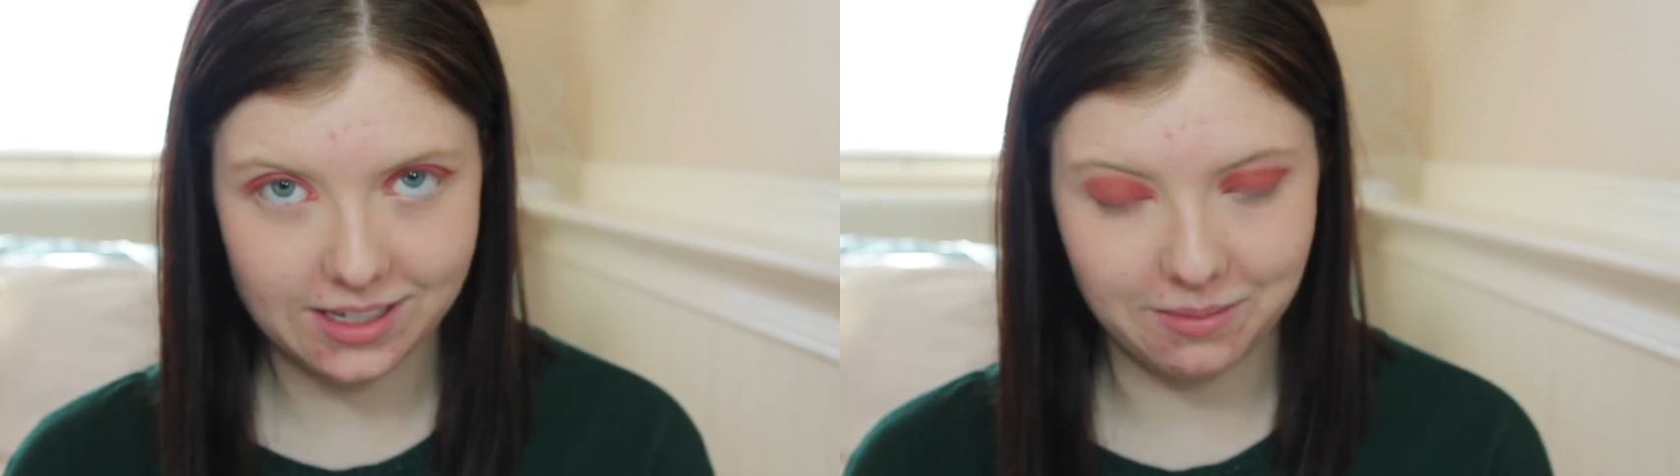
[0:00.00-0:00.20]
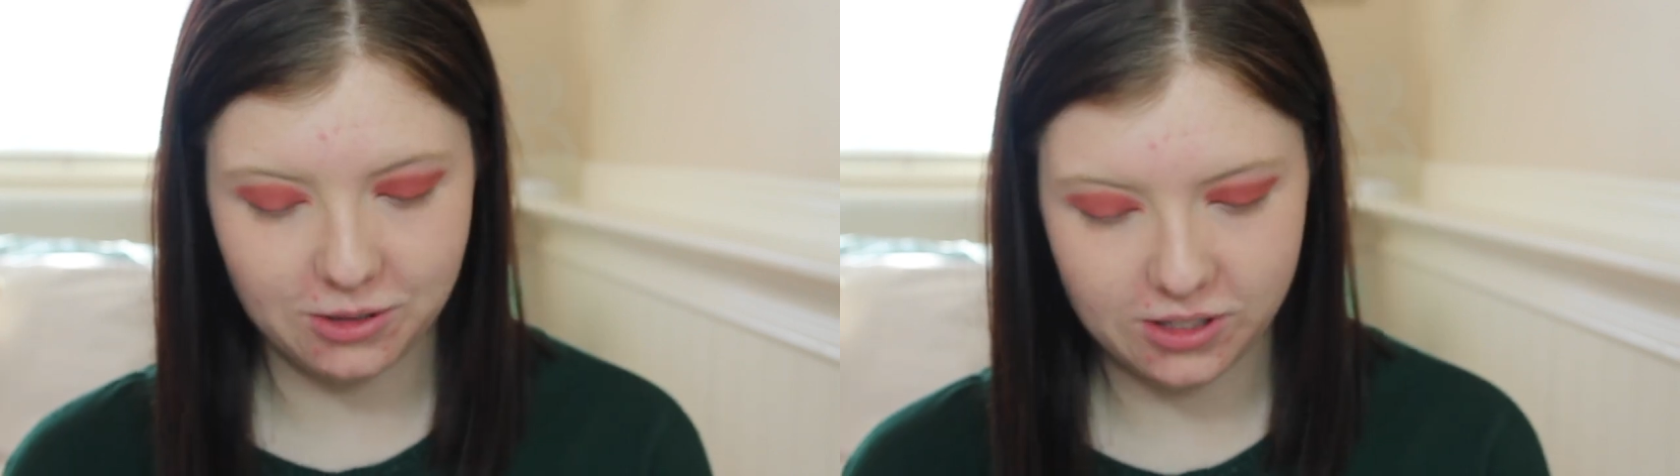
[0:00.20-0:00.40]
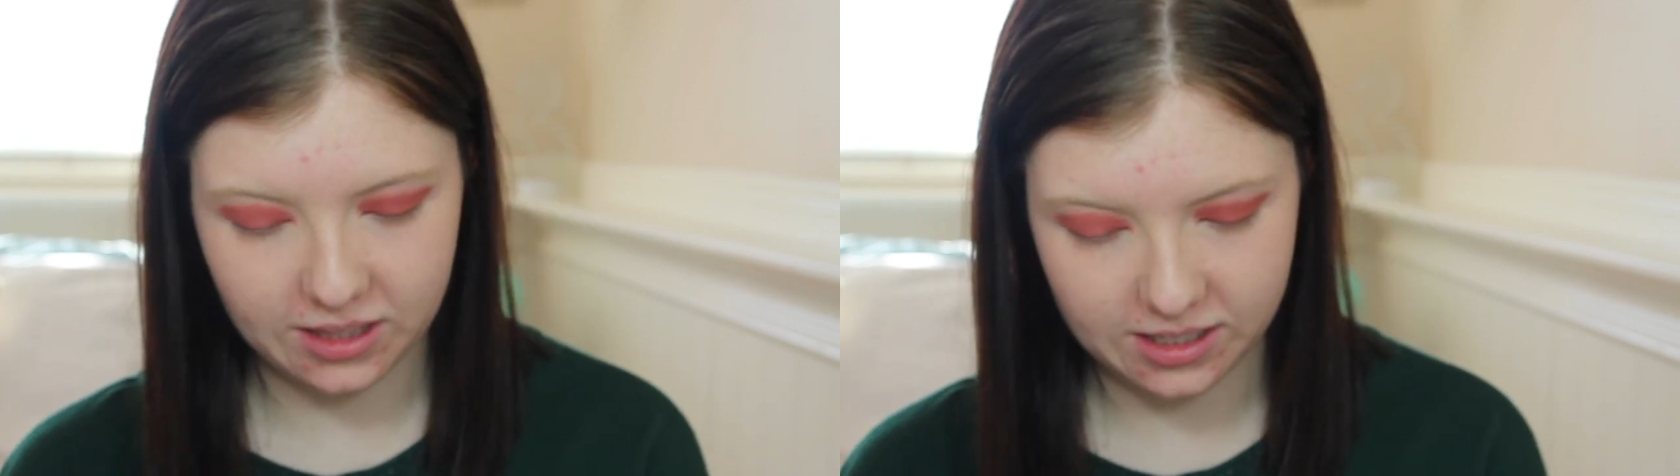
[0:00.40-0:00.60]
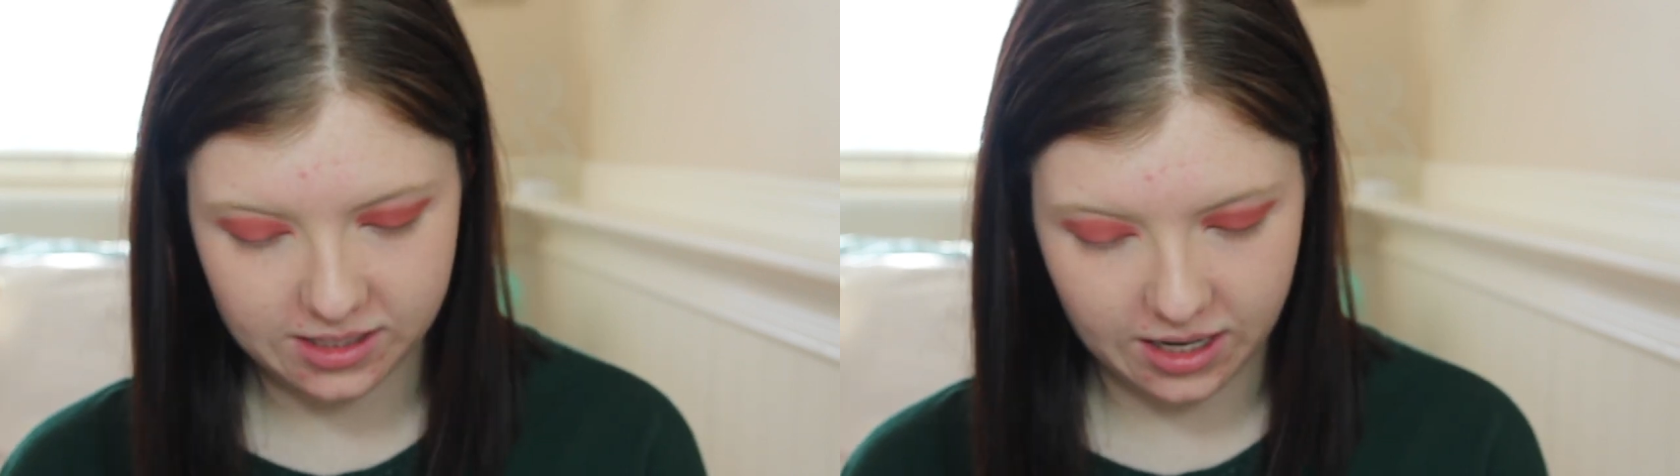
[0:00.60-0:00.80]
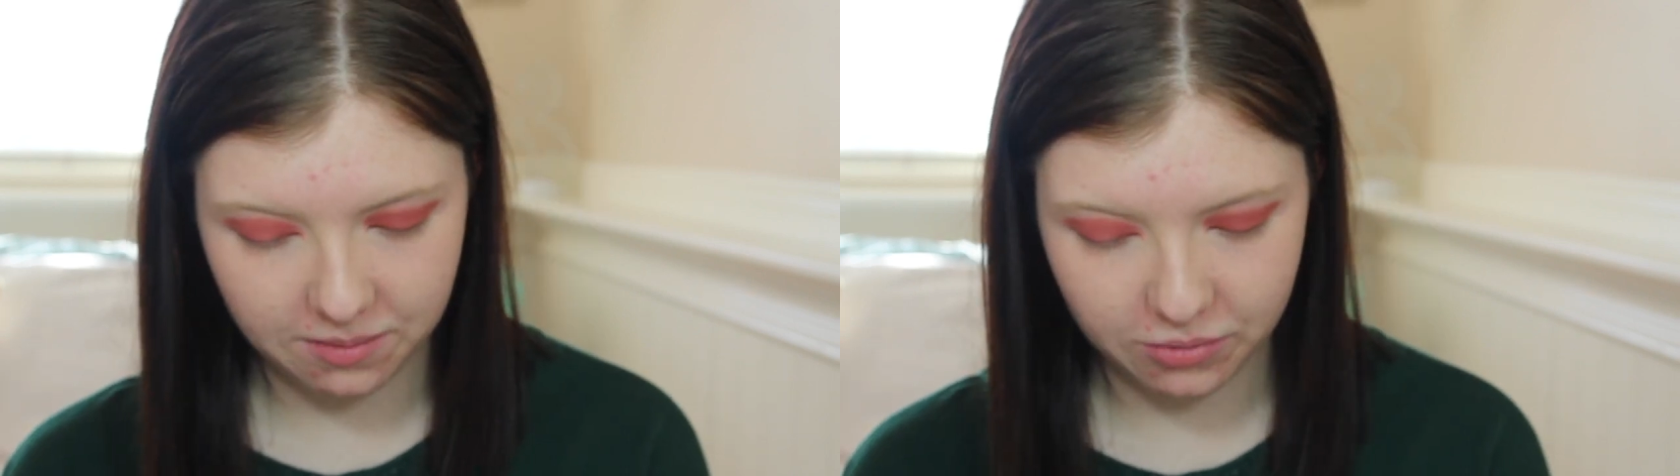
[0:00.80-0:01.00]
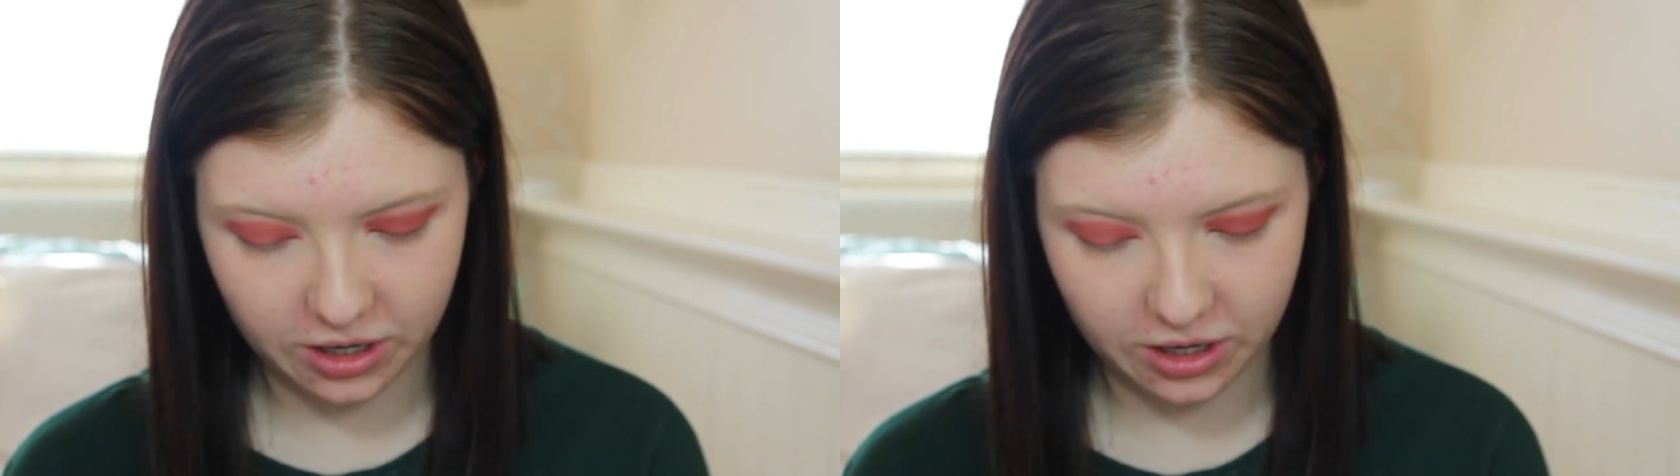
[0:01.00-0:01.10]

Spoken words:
So I'm using the same